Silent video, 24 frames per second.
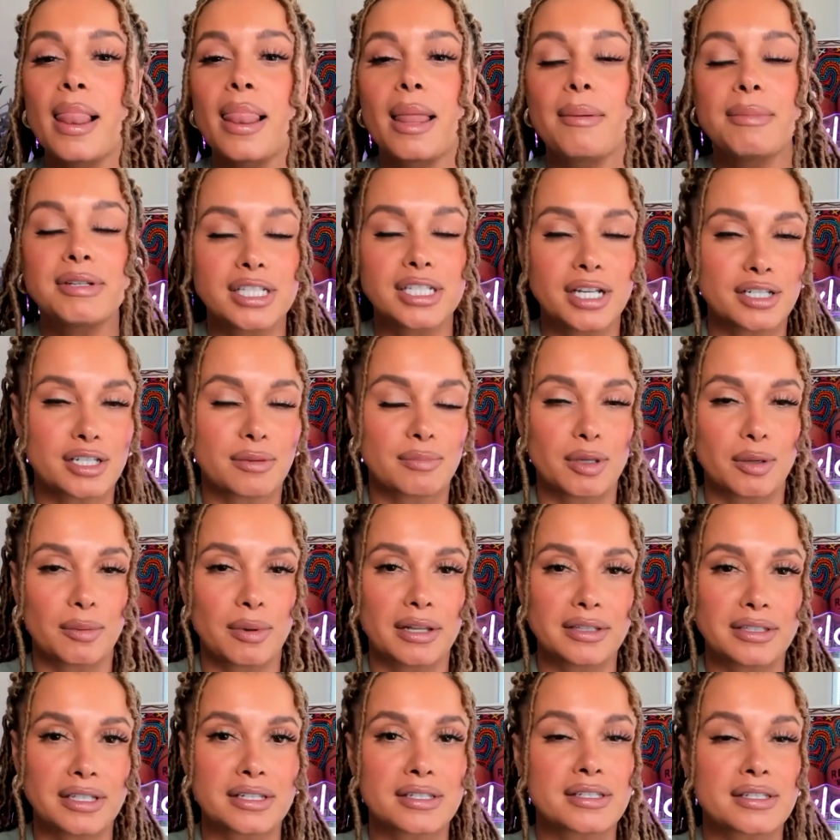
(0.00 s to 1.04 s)
Let me tell you something
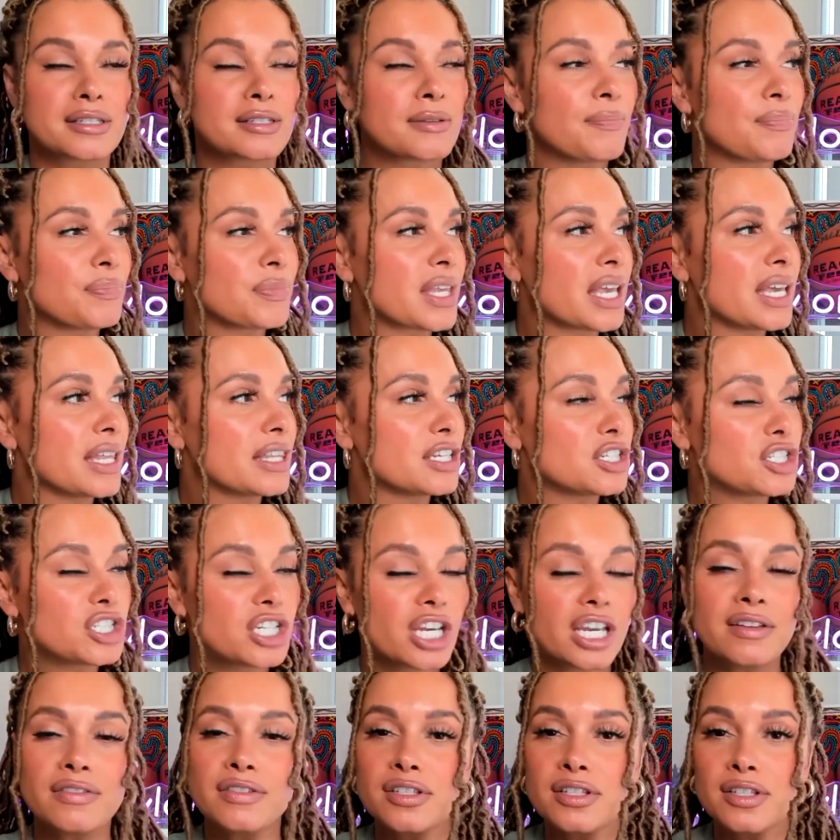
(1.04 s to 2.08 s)
about this. The
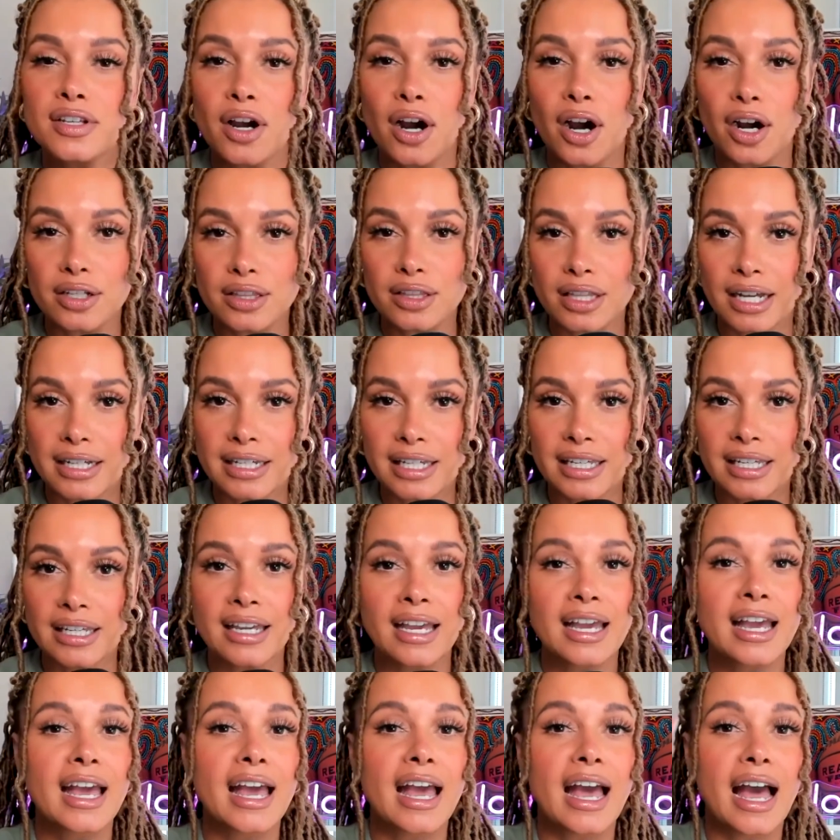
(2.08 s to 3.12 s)
Chiefs are lucky
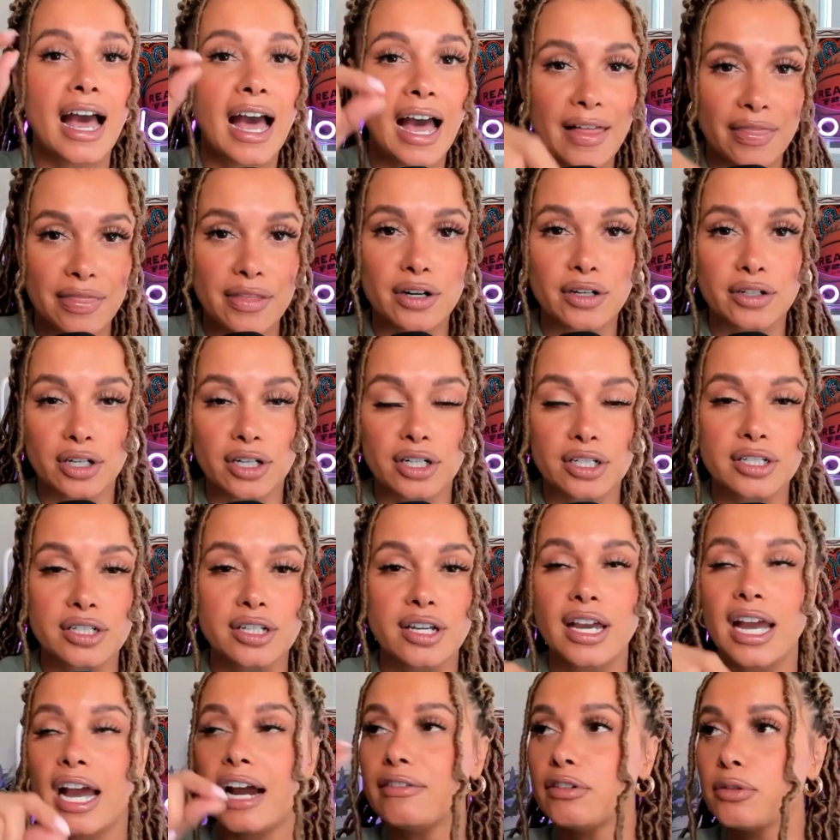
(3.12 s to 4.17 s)
and they're good.
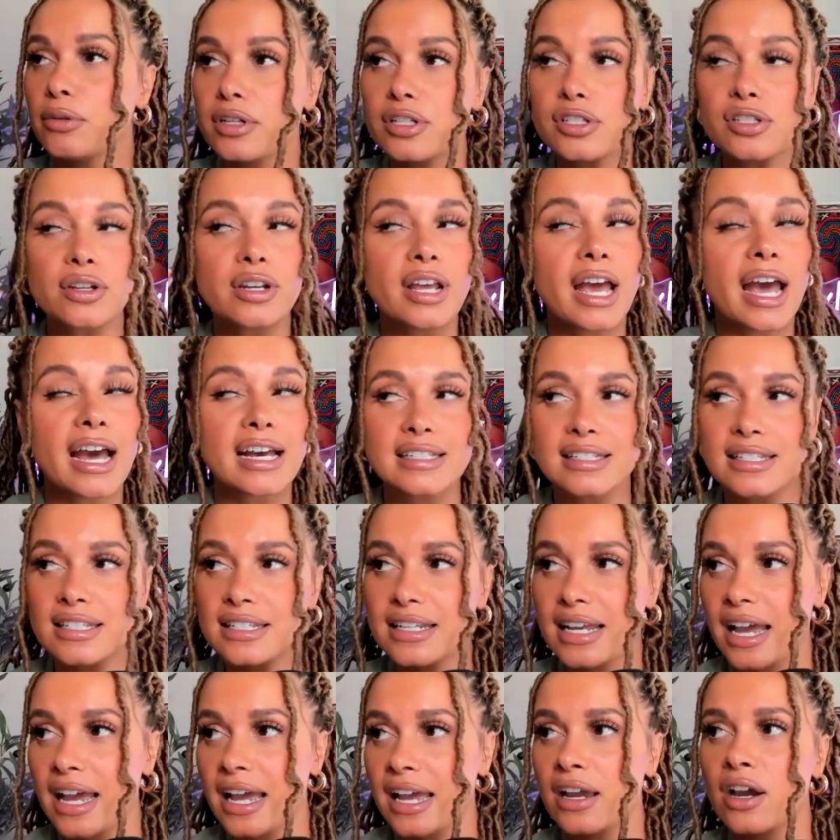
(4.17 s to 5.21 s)
Everyone is going to ask
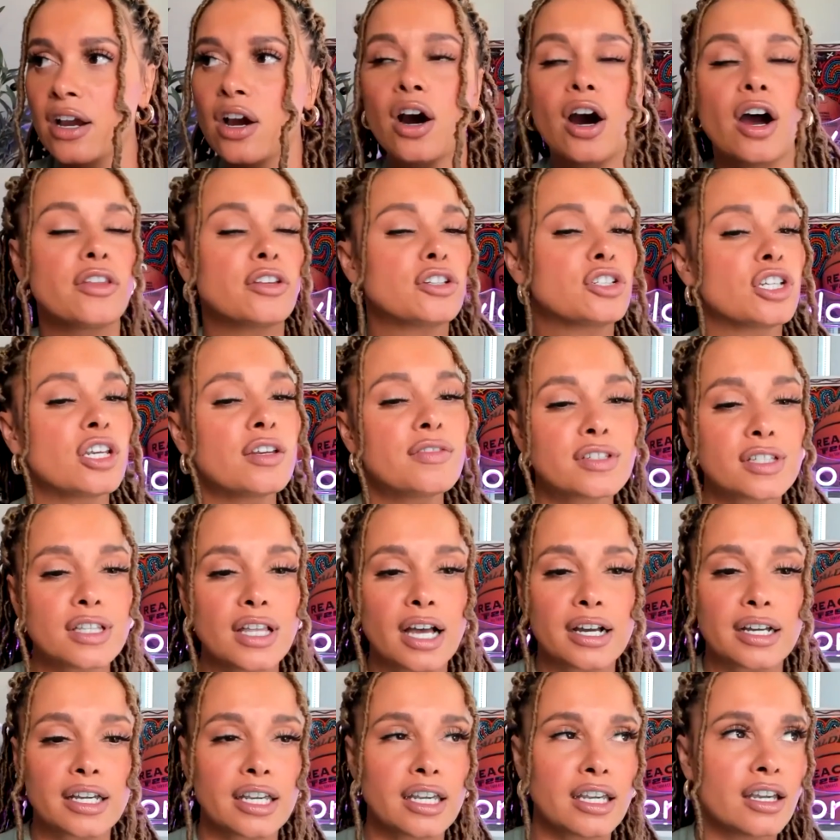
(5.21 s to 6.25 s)
today, are the Chiefs
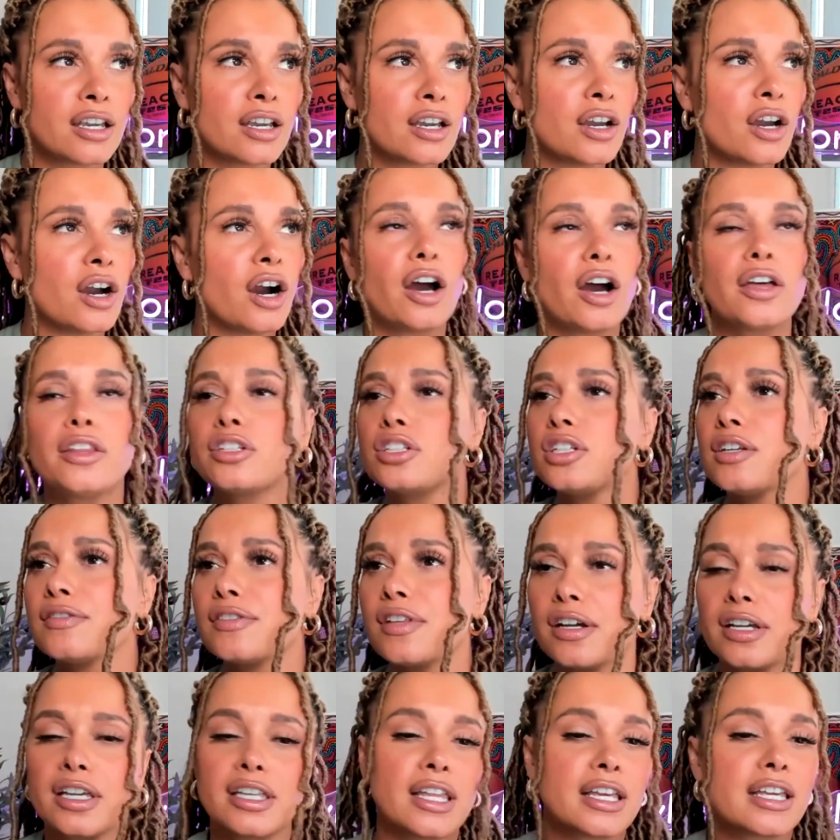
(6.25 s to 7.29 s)
lucky? Are the Chiefs
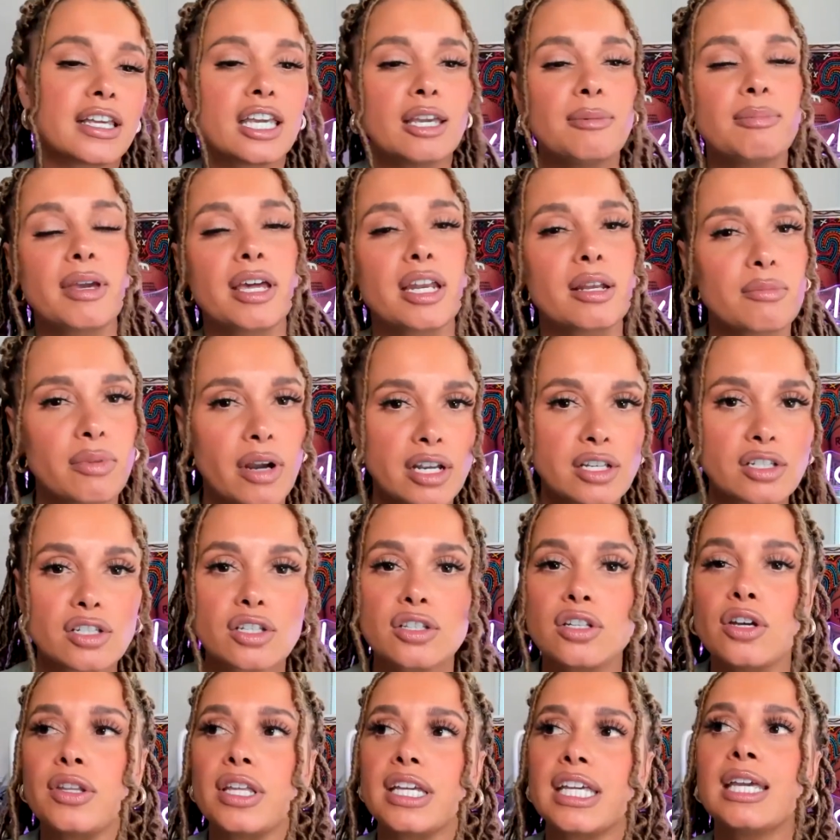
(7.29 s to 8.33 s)
lucky? They keep getting breaks.
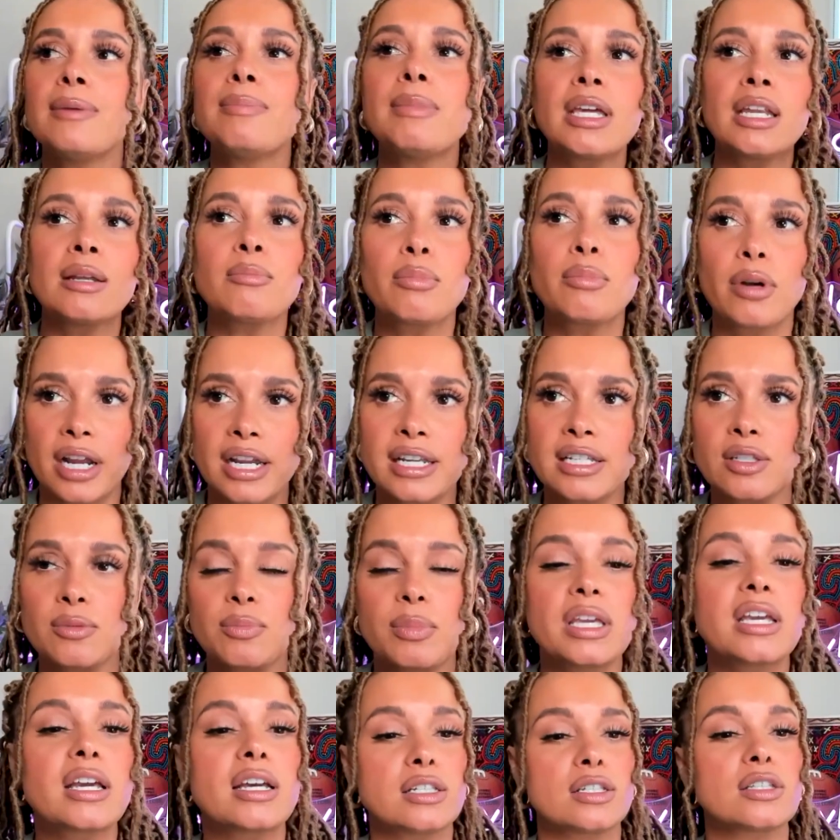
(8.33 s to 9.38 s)
No, they keep getting breaks
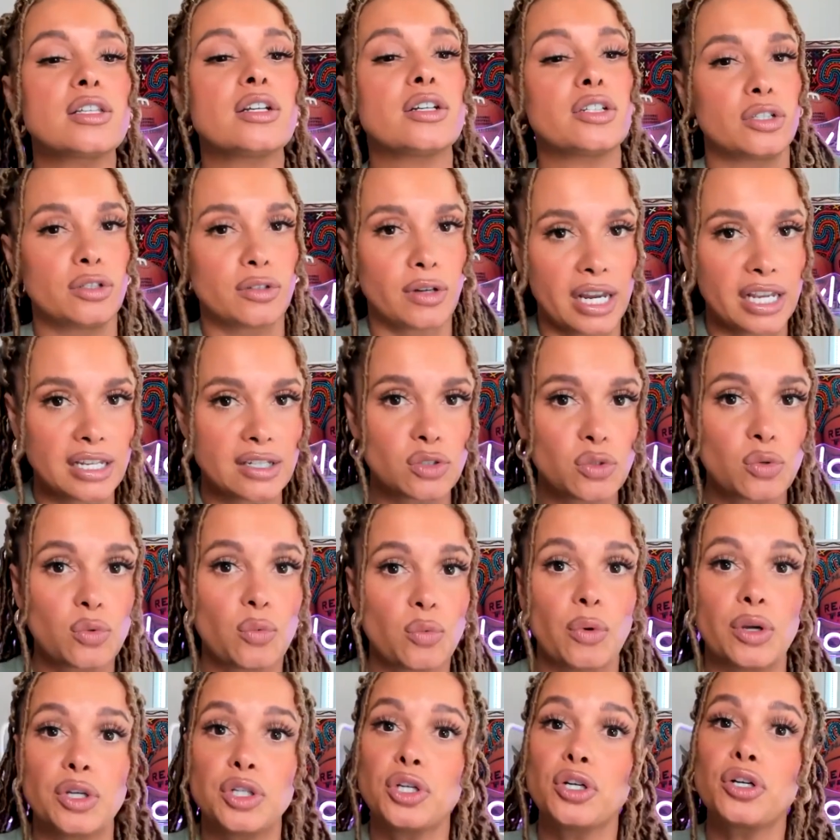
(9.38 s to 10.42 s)
because they're great.
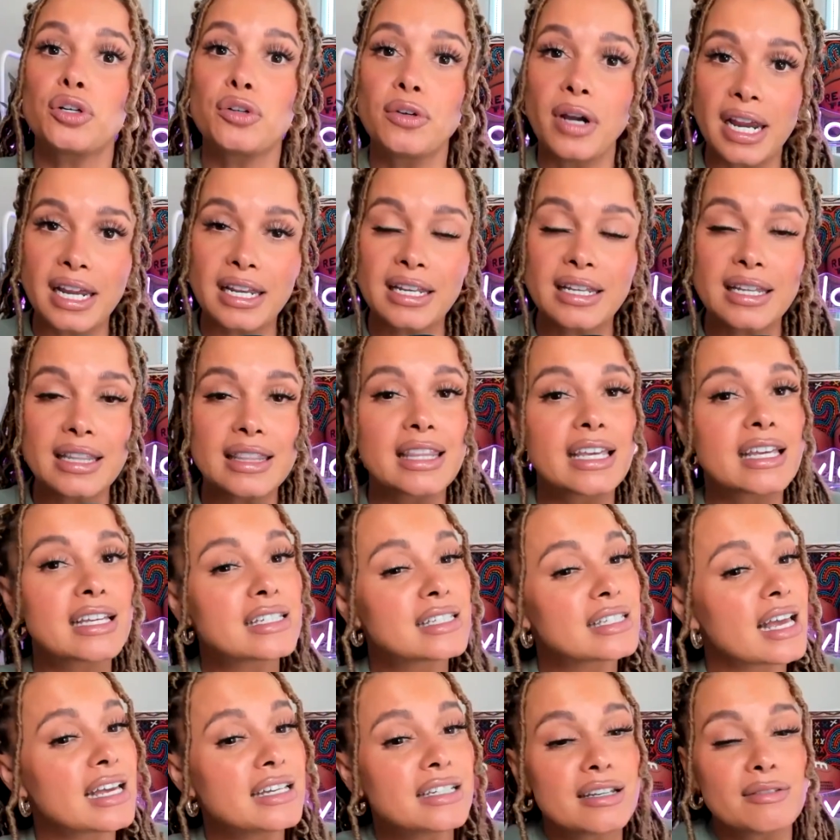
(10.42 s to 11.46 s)
When you're great, things
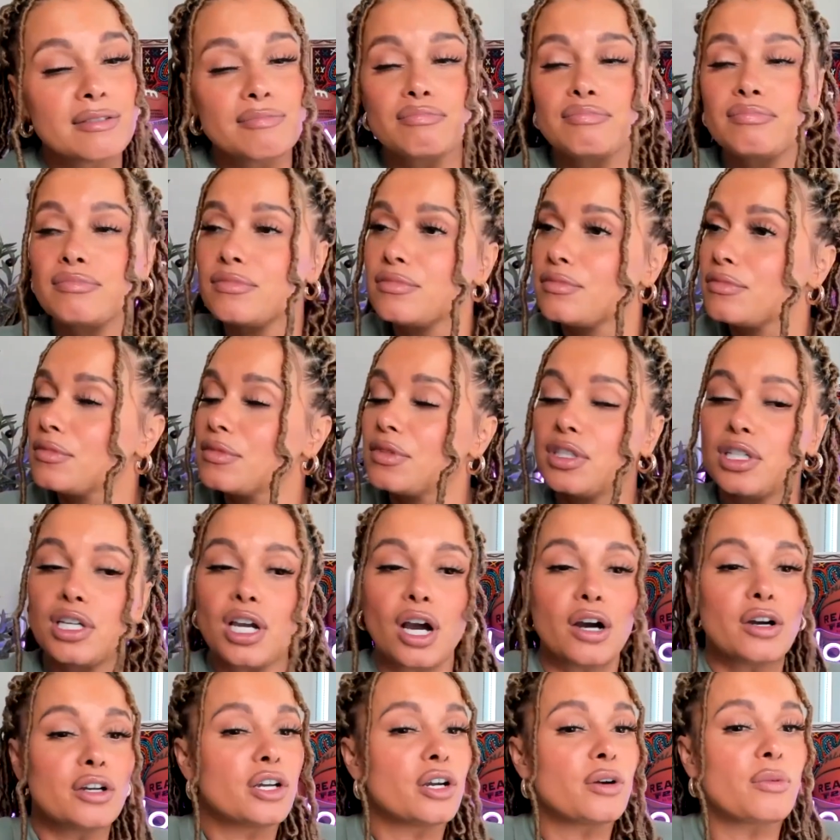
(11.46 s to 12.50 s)
tend to
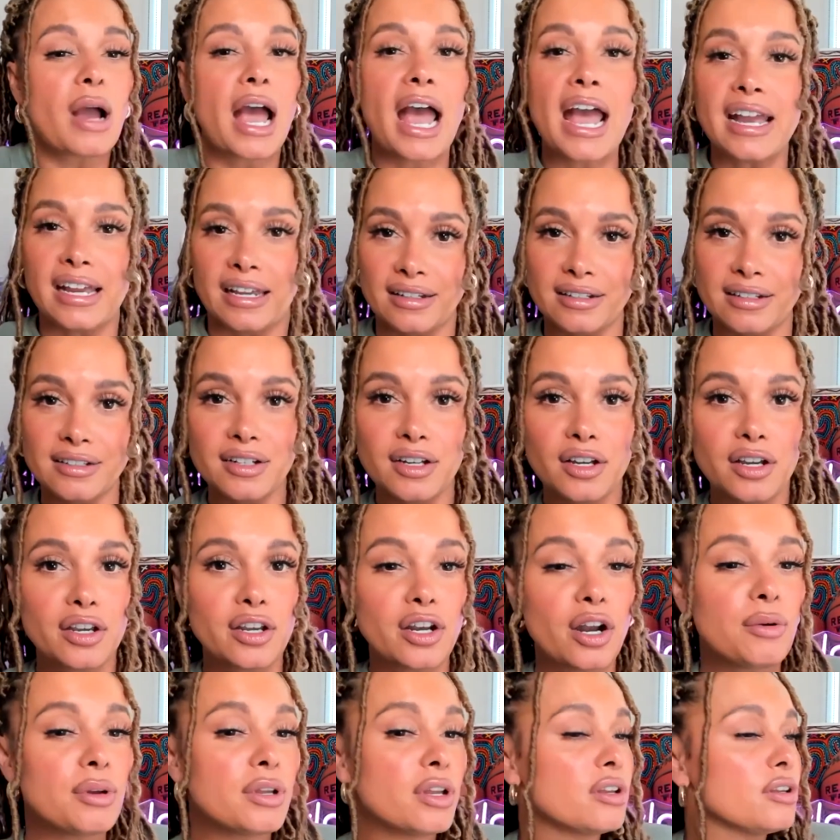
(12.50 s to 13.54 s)
go your way.
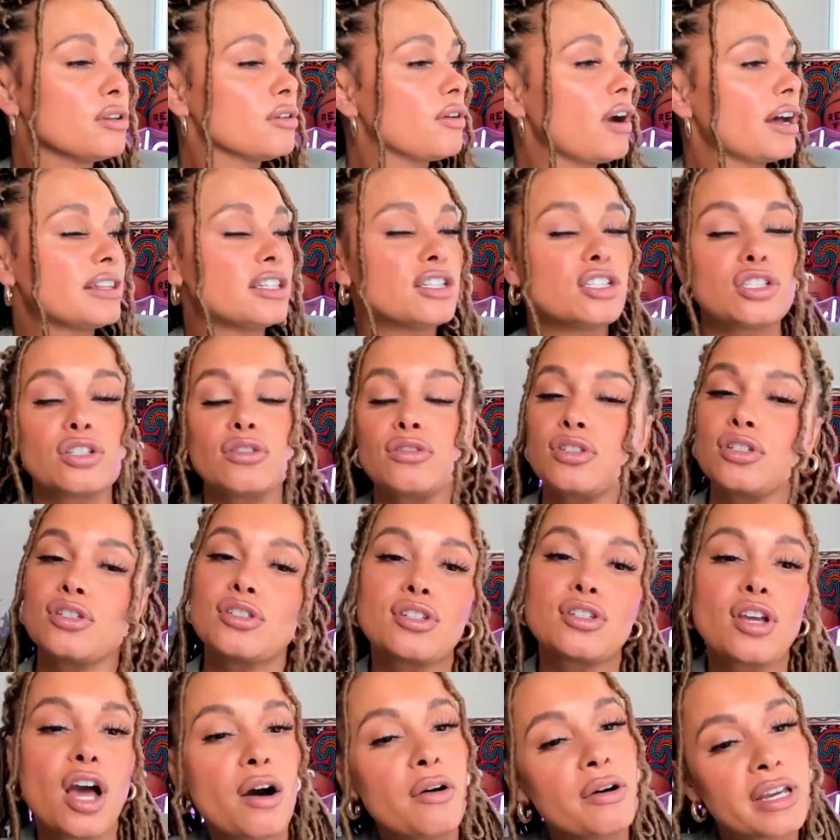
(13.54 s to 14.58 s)
You got the juices
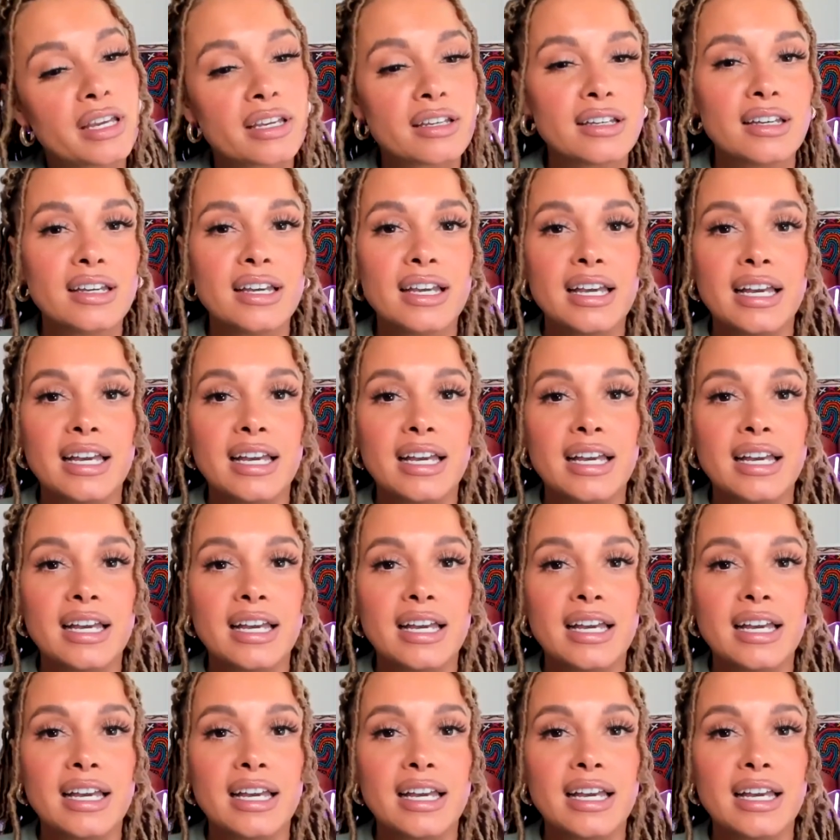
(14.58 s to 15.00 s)
going.